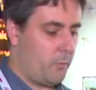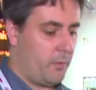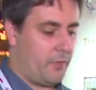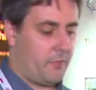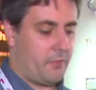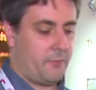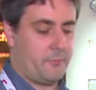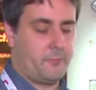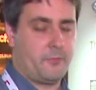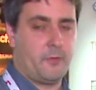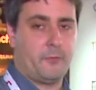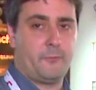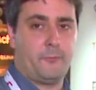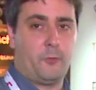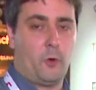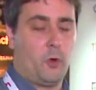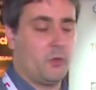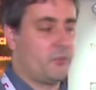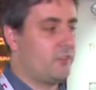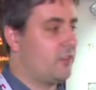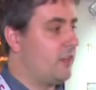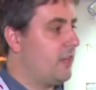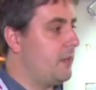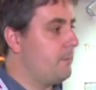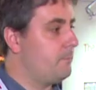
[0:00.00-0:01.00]
with the
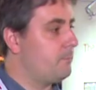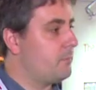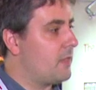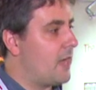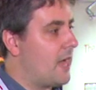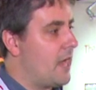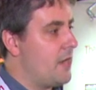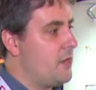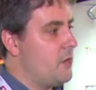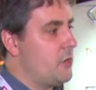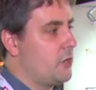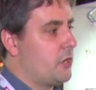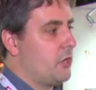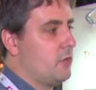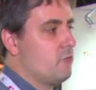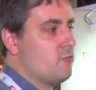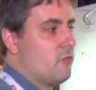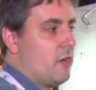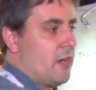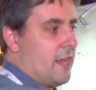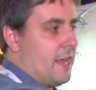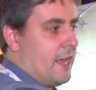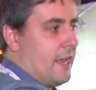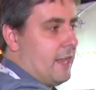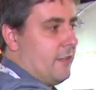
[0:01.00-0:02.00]
40 and you can
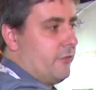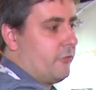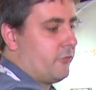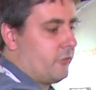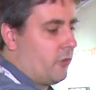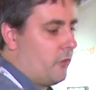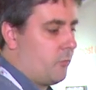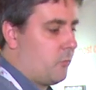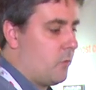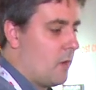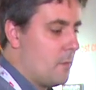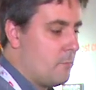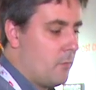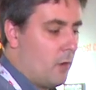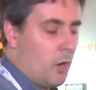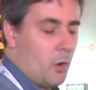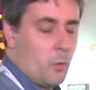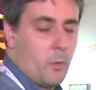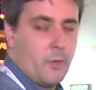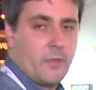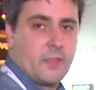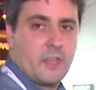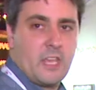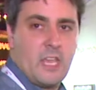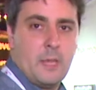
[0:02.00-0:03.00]
run it in software mode
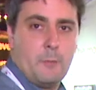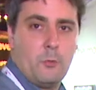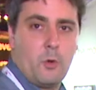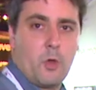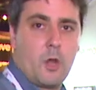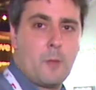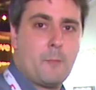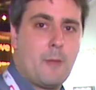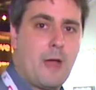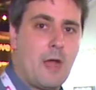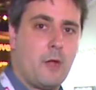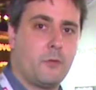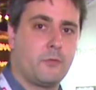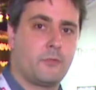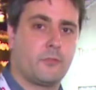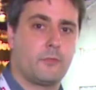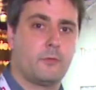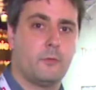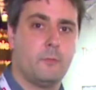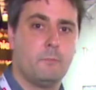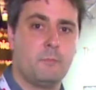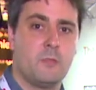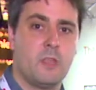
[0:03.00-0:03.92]
with a keyboard and mouse.